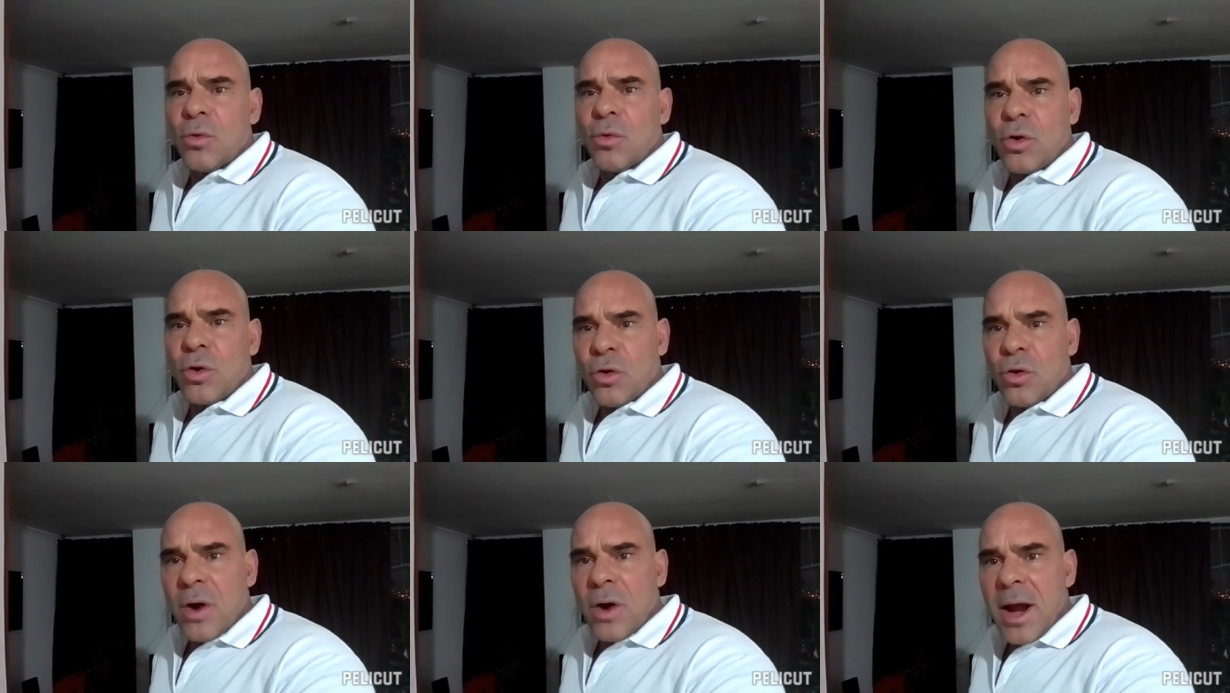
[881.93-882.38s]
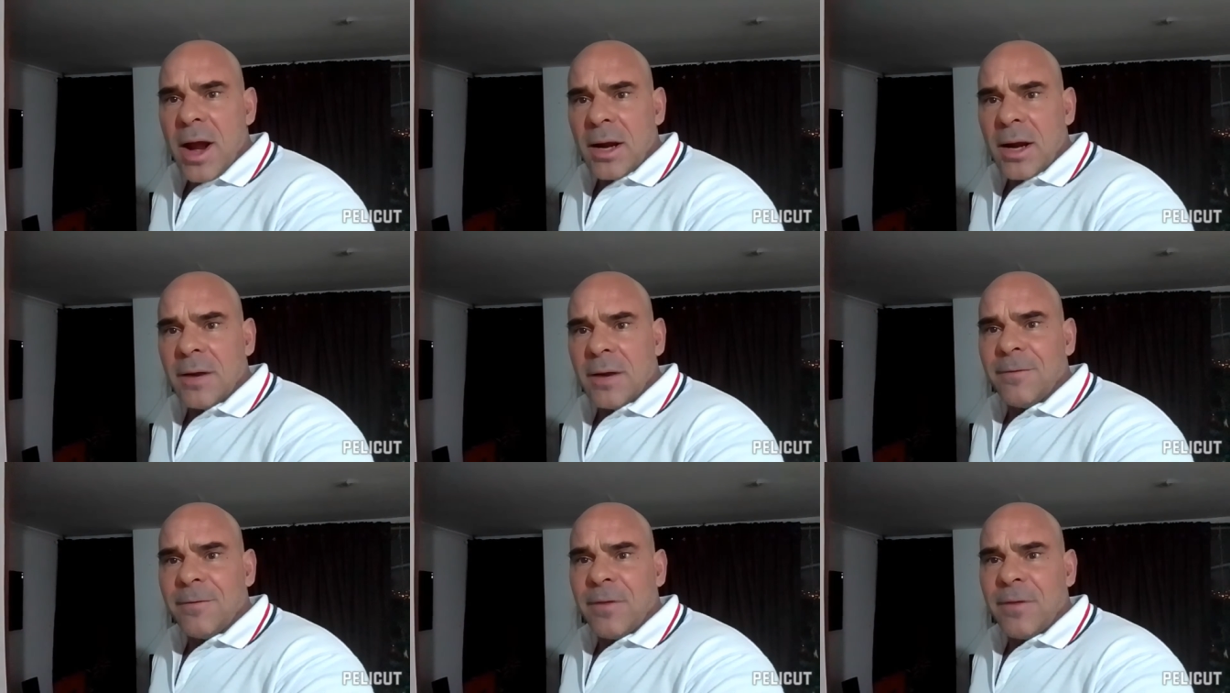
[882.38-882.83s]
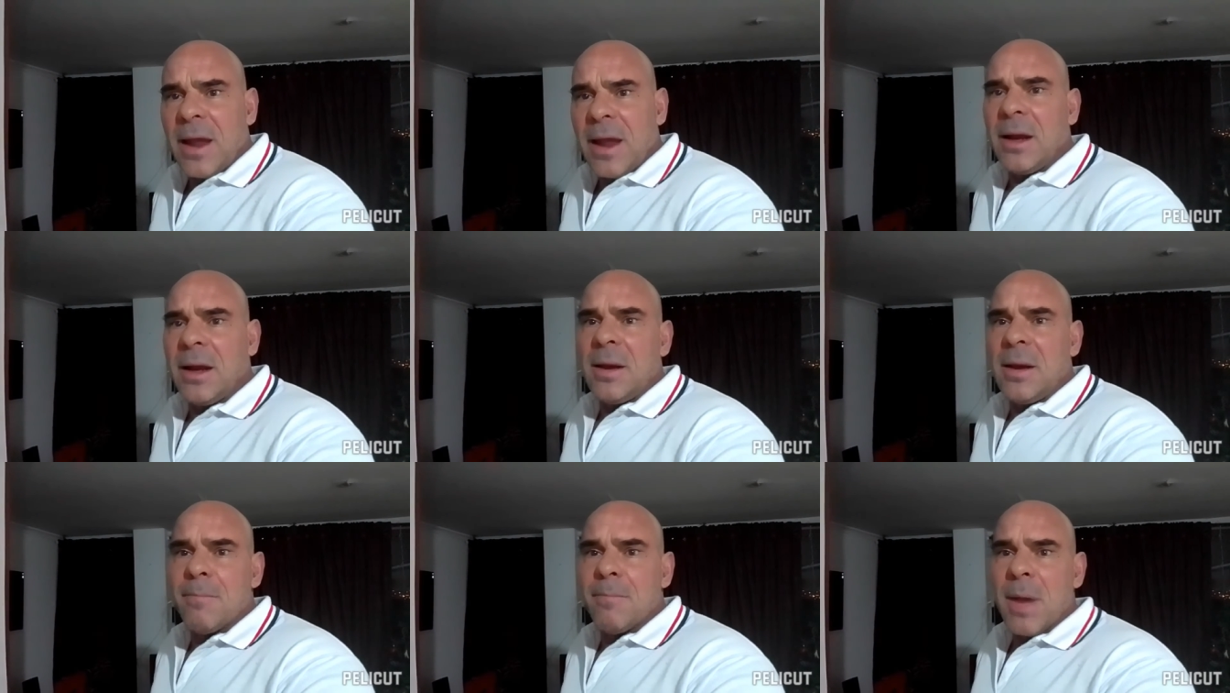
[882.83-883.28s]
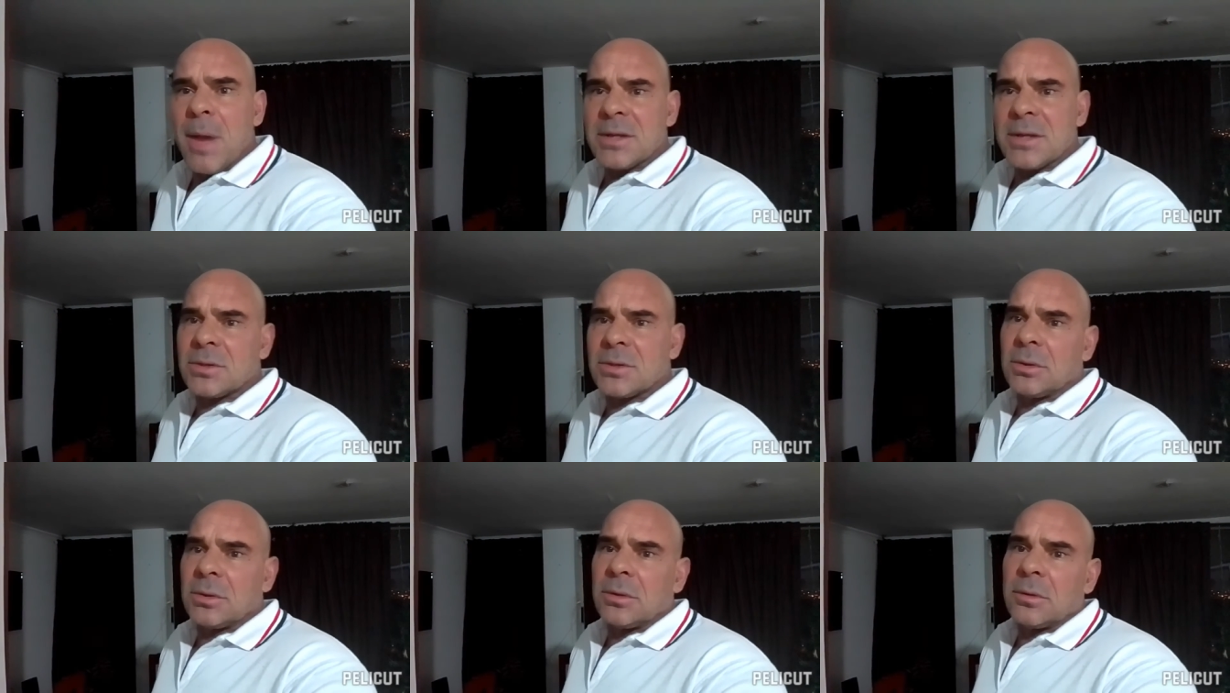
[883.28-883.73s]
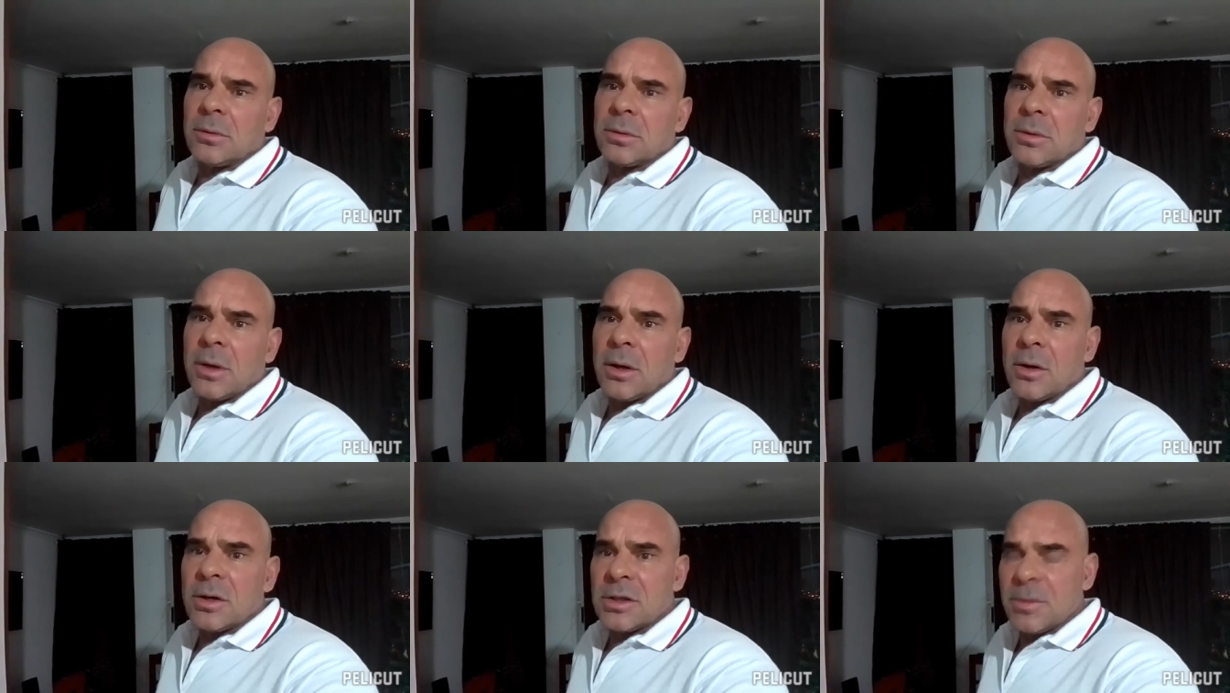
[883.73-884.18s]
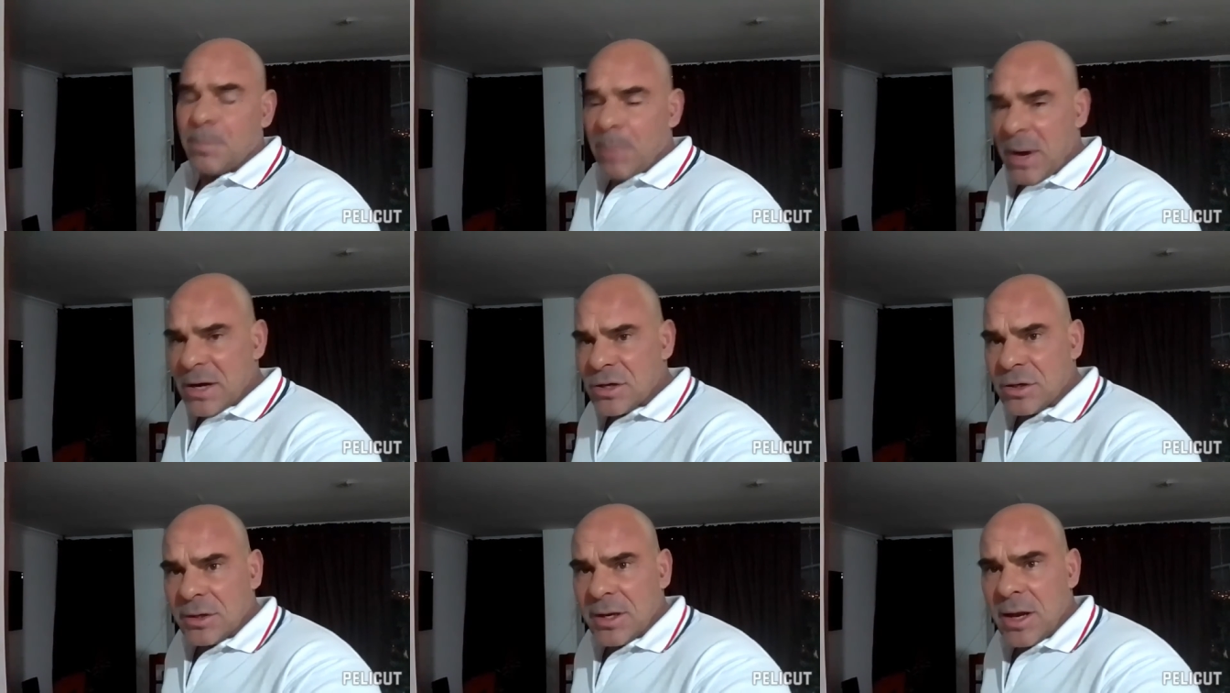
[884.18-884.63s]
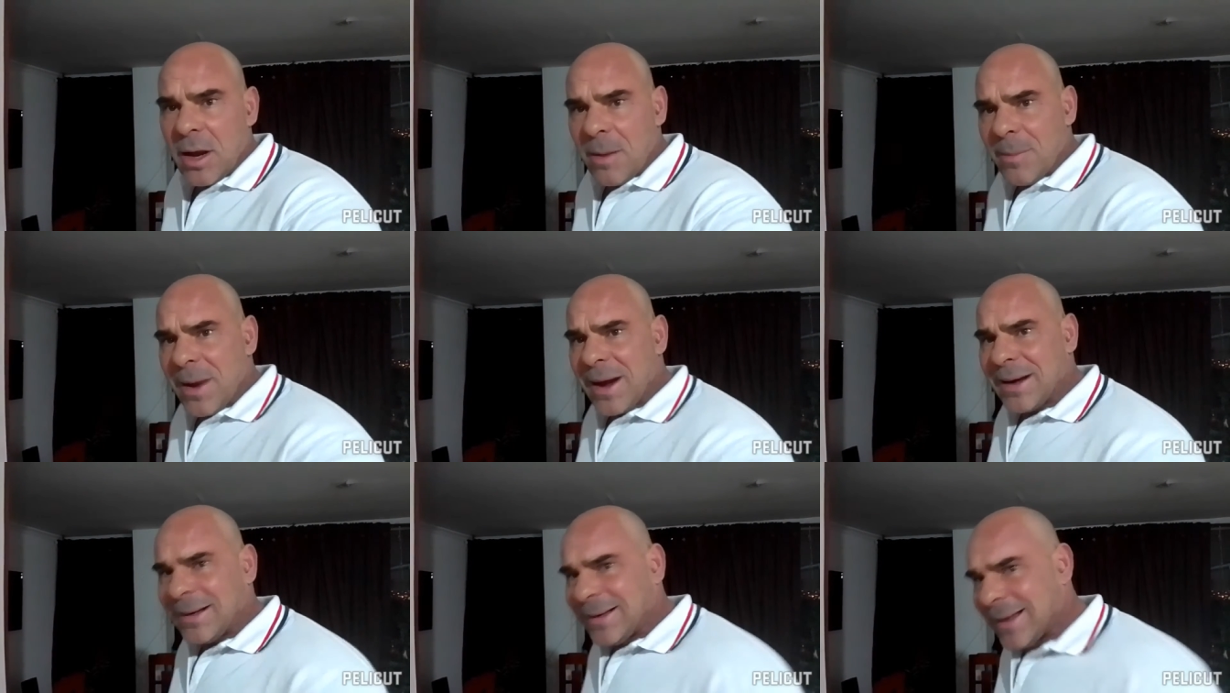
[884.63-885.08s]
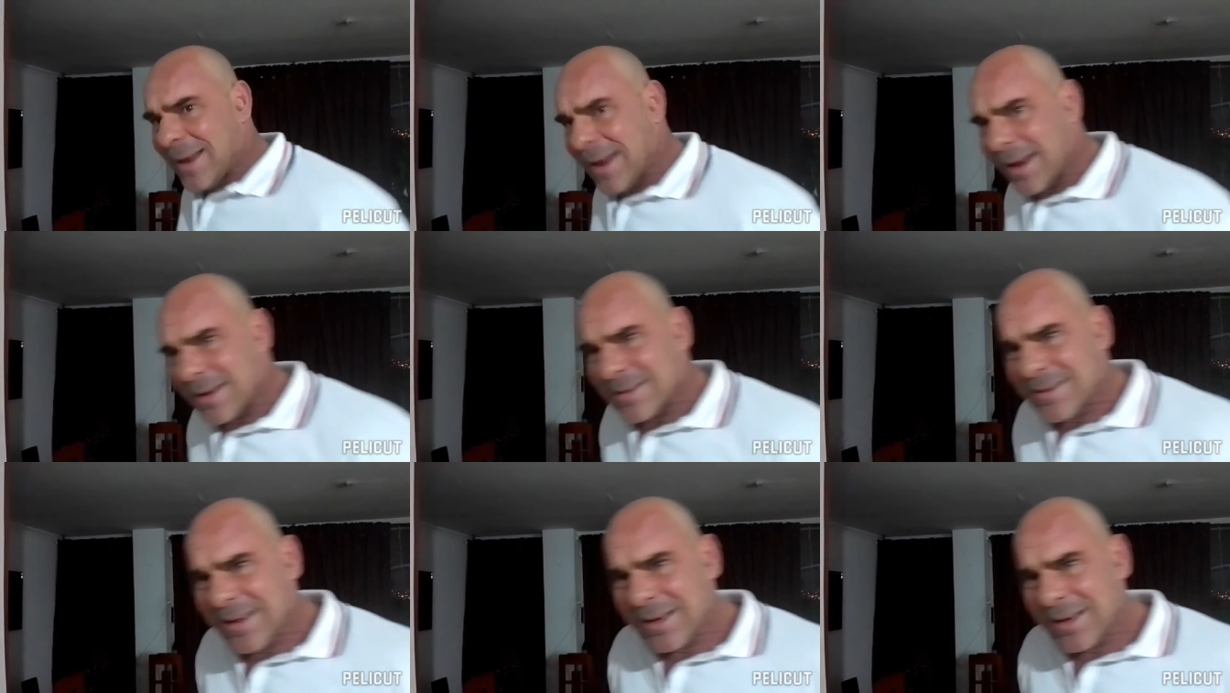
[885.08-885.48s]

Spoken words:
granite veiny muscle, especially on my legs.